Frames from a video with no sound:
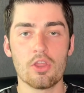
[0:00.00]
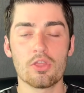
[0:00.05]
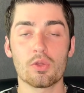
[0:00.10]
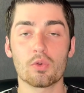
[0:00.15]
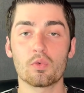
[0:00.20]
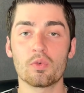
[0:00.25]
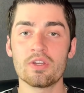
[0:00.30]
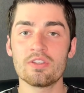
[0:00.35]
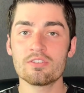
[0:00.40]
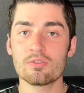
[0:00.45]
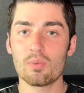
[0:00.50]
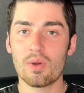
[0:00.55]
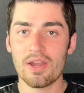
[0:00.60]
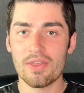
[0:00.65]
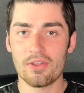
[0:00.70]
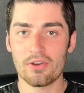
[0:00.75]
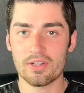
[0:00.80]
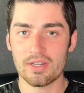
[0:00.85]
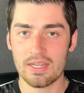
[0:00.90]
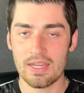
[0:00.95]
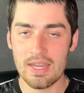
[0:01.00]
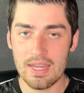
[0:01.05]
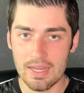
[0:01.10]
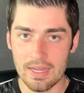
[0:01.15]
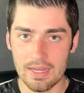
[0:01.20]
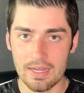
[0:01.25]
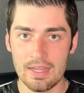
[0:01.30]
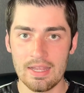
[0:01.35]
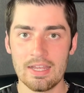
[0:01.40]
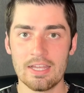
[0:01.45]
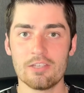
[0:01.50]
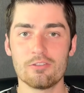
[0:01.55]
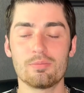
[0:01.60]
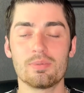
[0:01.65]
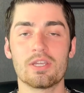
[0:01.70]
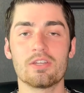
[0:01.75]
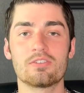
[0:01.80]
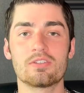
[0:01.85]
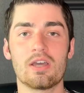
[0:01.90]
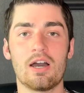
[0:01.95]
The reason why they're king is
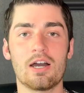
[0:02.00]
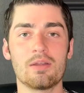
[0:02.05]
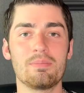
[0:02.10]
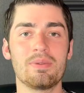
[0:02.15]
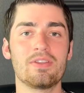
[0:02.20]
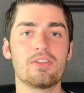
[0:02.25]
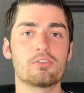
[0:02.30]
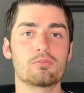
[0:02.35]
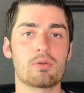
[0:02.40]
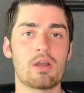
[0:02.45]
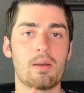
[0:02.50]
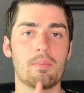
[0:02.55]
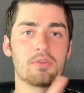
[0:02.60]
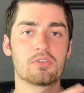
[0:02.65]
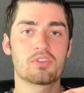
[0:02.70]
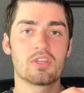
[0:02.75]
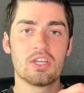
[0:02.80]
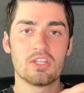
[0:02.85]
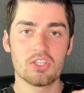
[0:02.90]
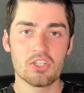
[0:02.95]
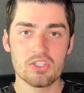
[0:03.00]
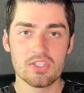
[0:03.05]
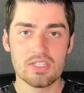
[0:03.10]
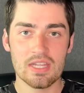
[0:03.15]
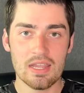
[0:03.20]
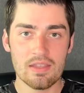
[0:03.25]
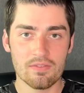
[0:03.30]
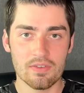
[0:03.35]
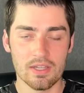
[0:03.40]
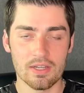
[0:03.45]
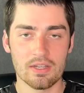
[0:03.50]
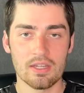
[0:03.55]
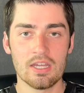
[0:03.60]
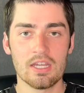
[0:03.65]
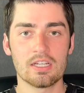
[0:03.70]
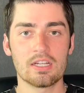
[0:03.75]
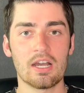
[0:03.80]
because God made this promise to David.